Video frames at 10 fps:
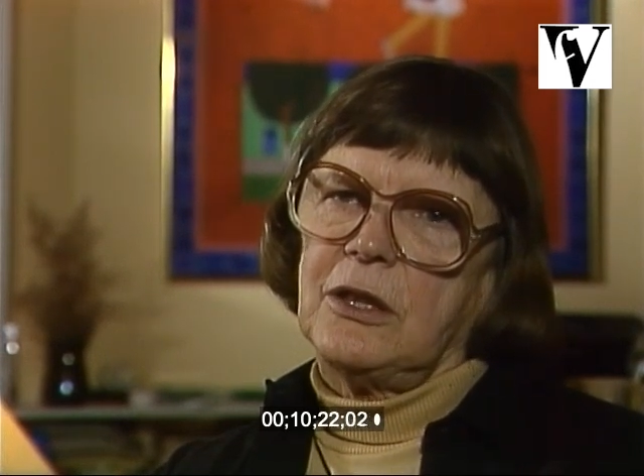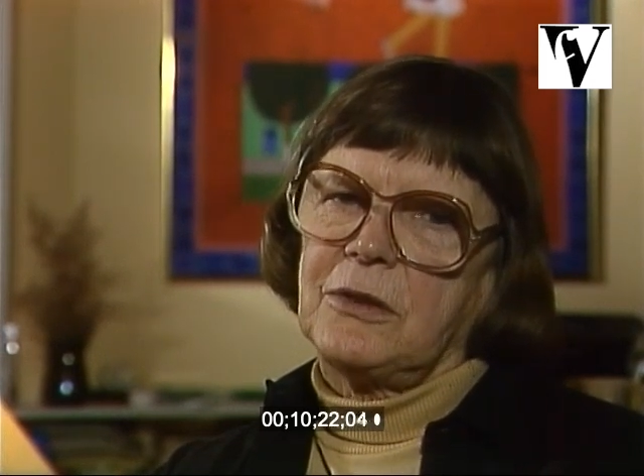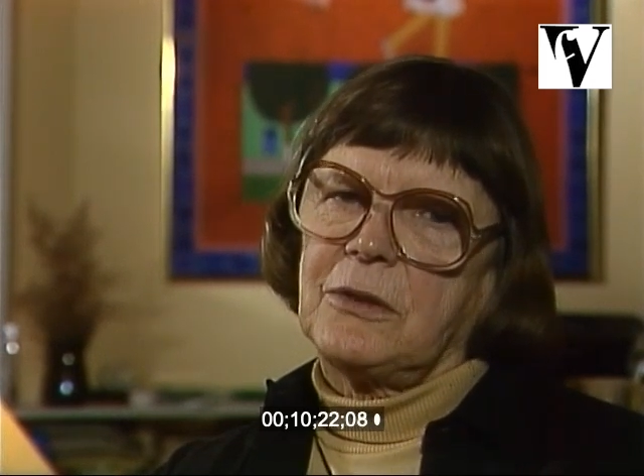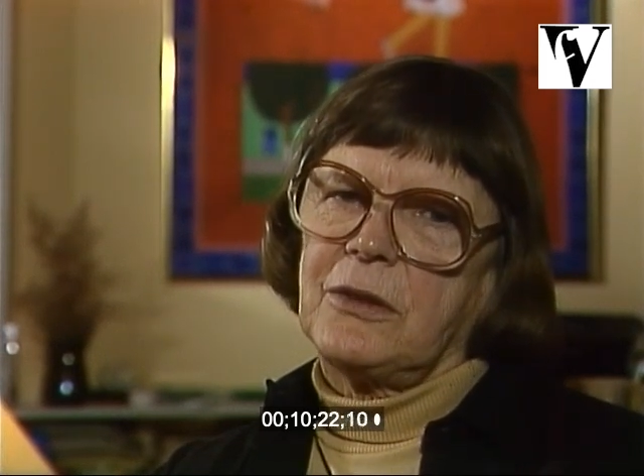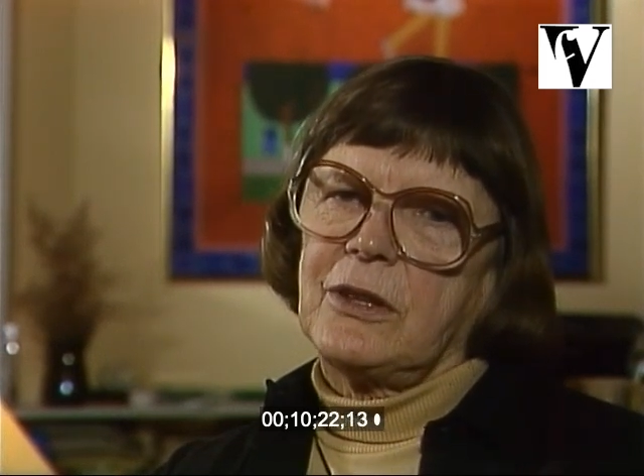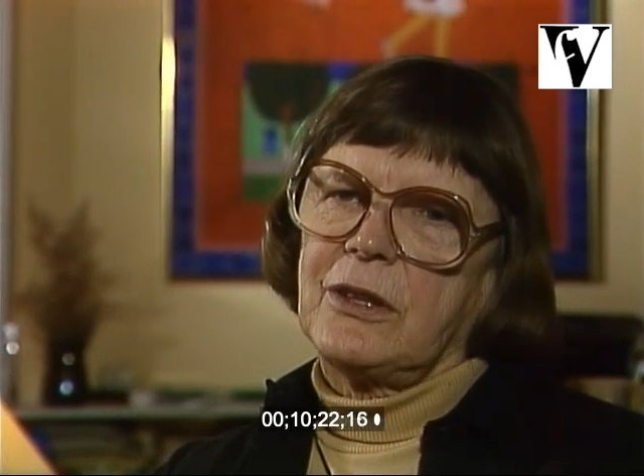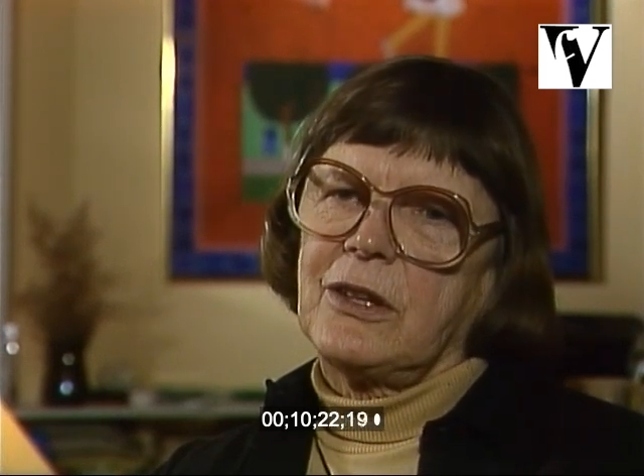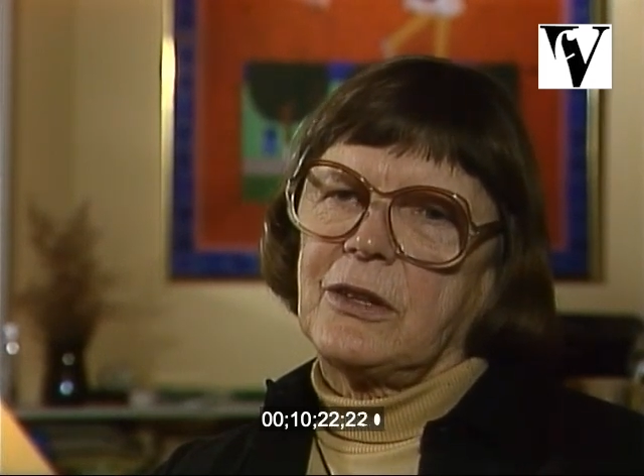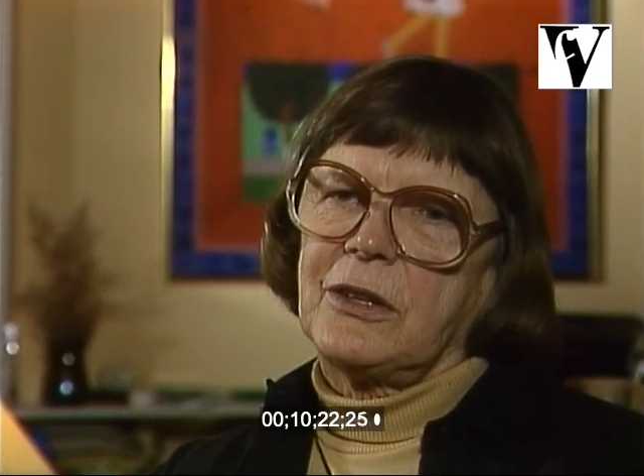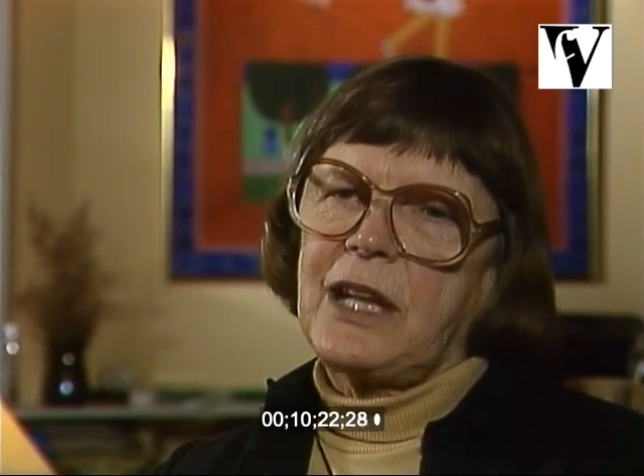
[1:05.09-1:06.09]
Uh,
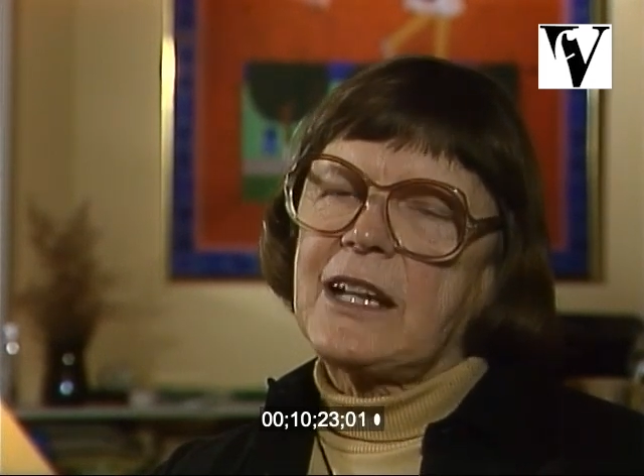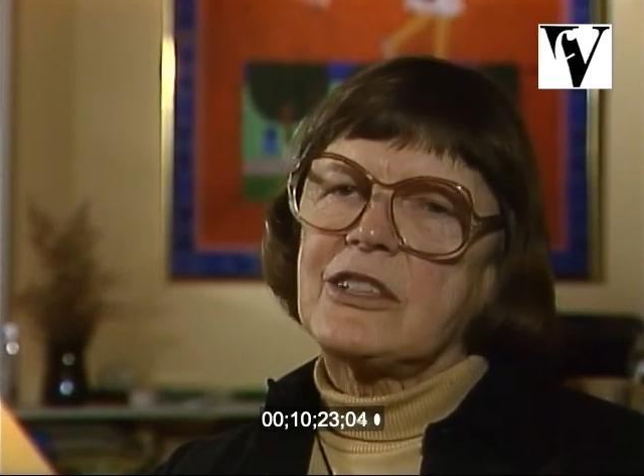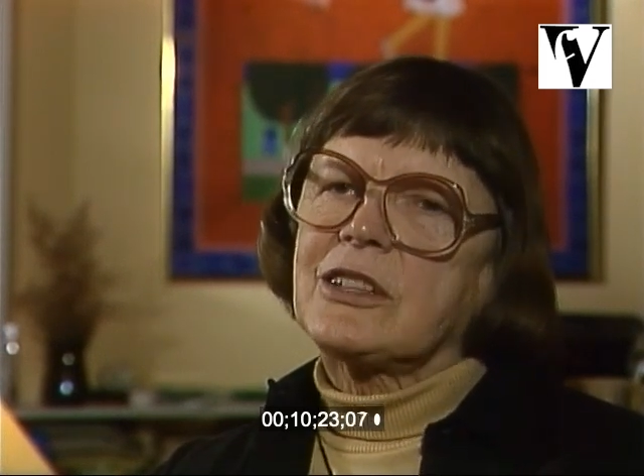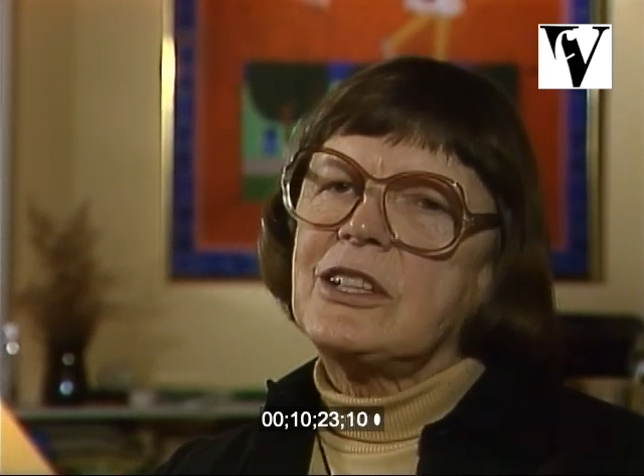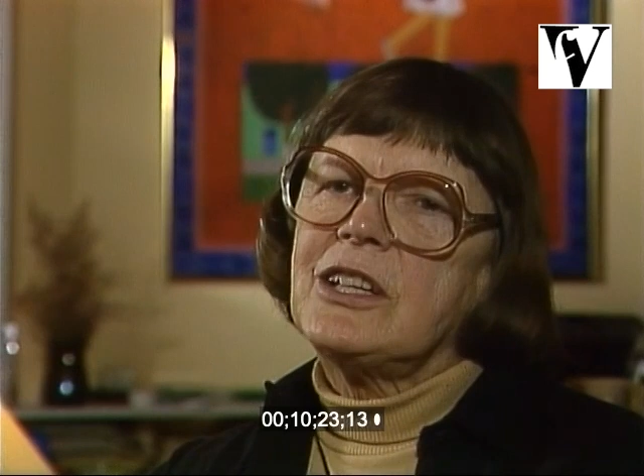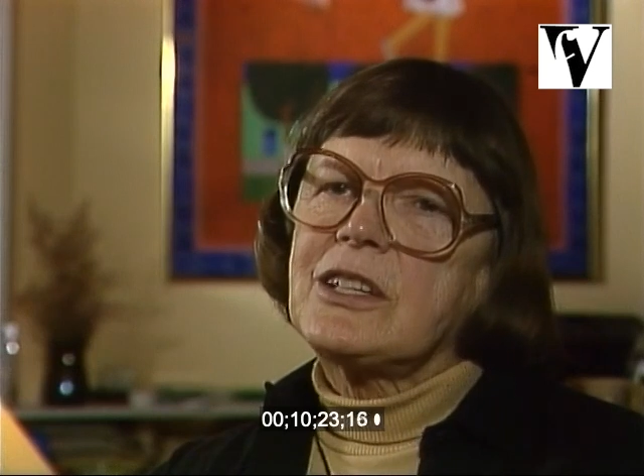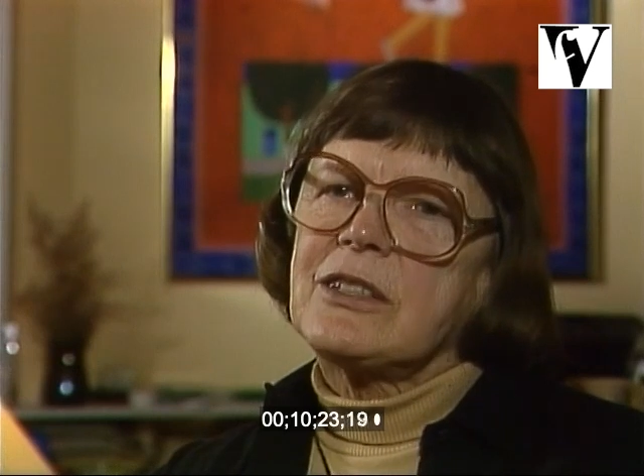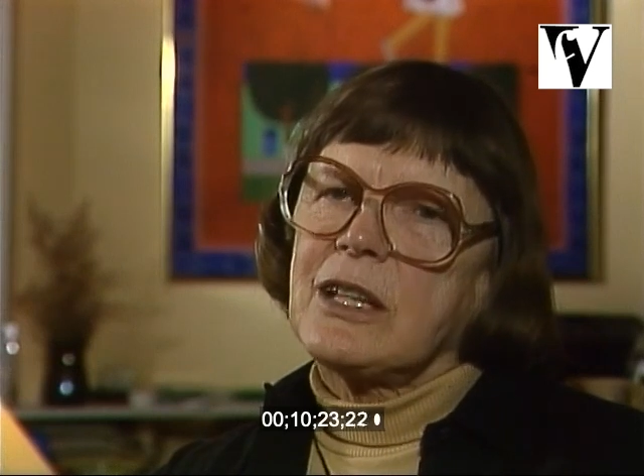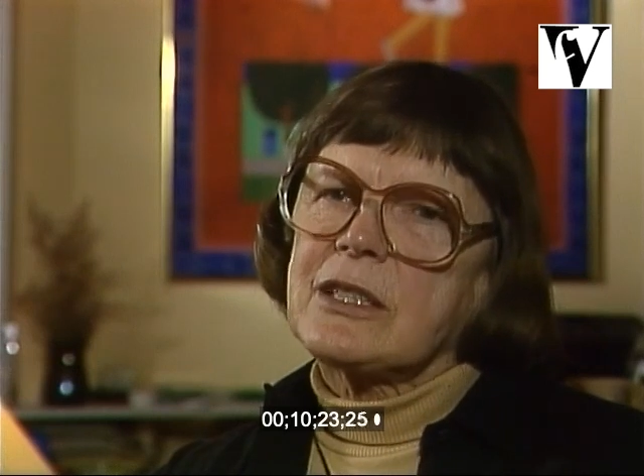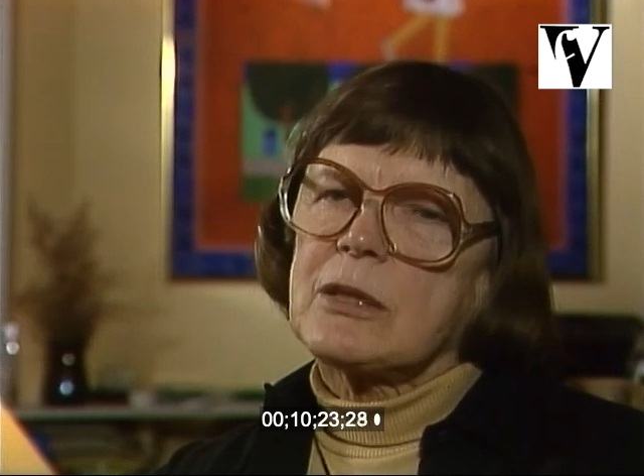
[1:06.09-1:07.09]
it, it, hadn't occurred
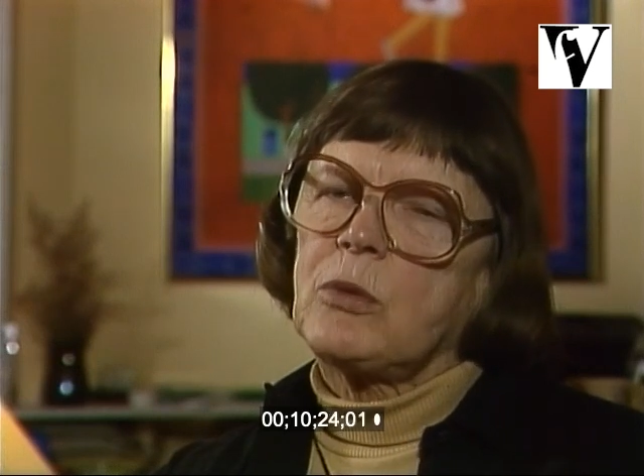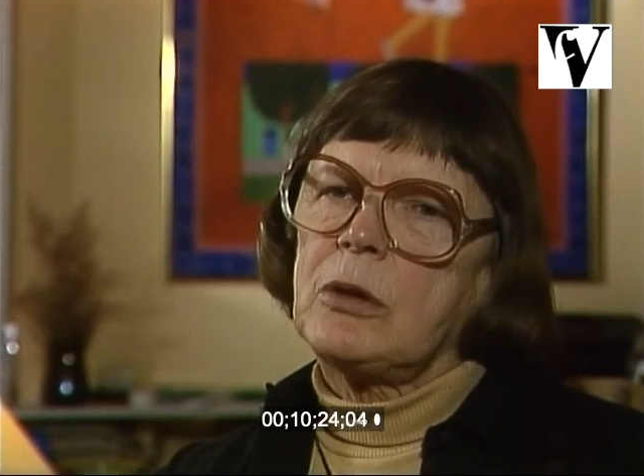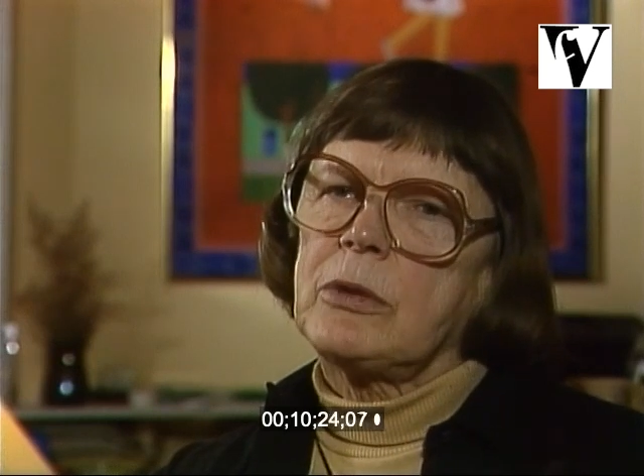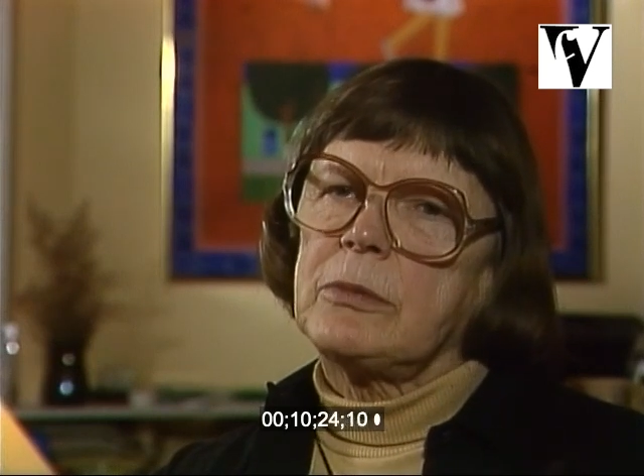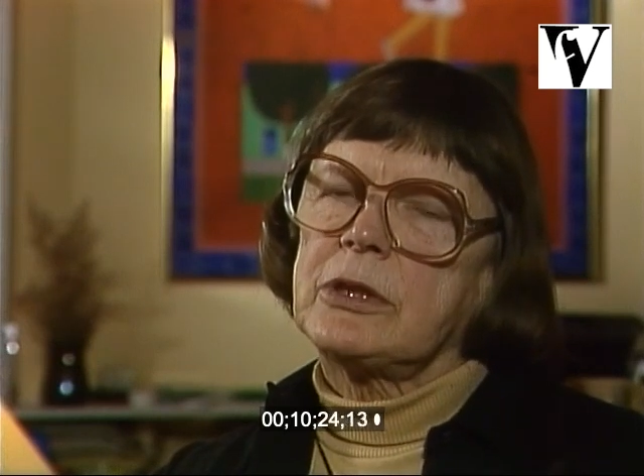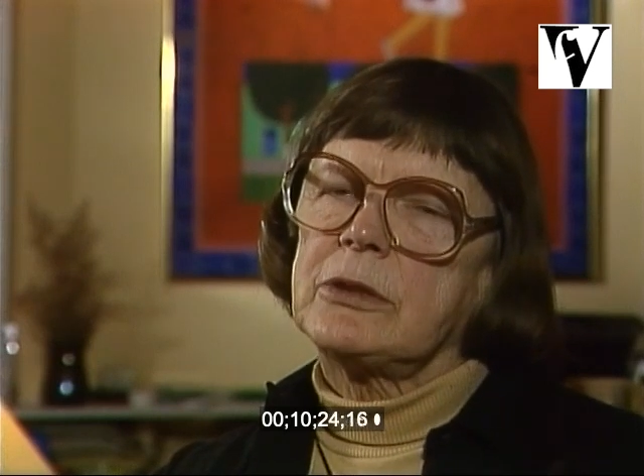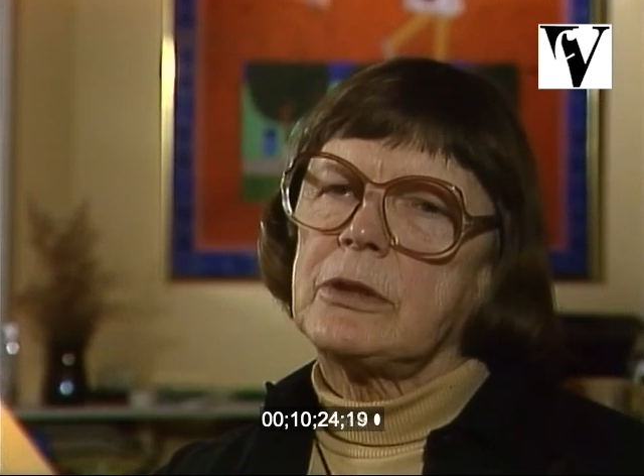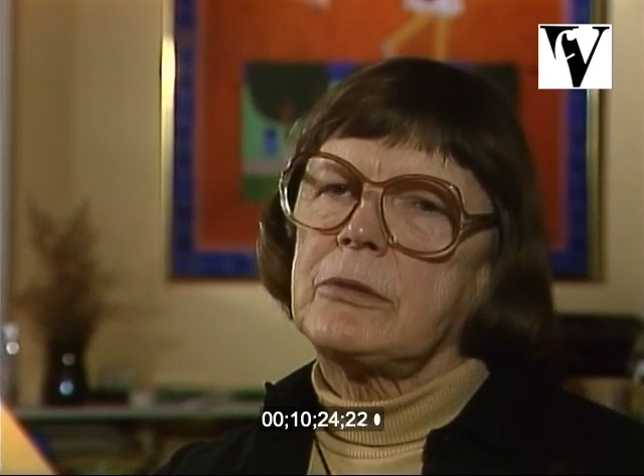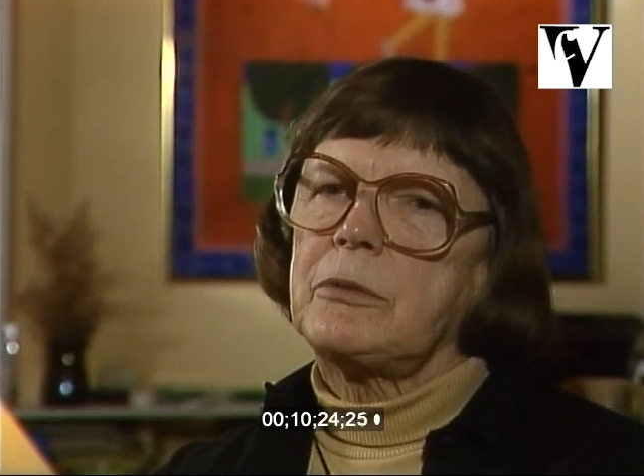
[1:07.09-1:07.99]
to us that what we were doing,